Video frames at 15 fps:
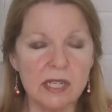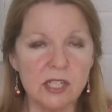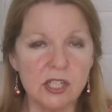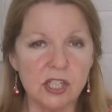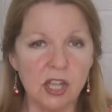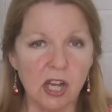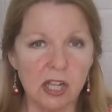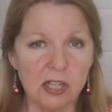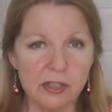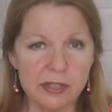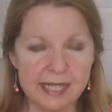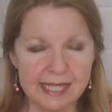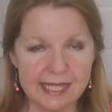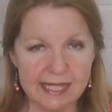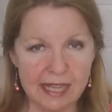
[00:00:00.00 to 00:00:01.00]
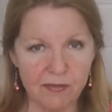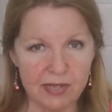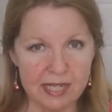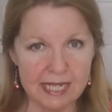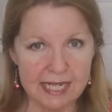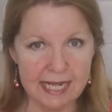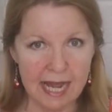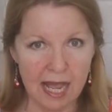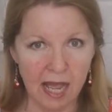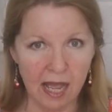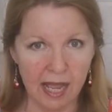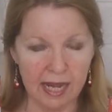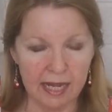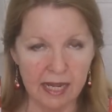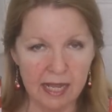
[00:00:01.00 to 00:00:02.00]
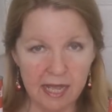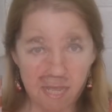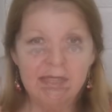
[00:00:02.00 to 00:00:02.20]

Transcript: $1.79.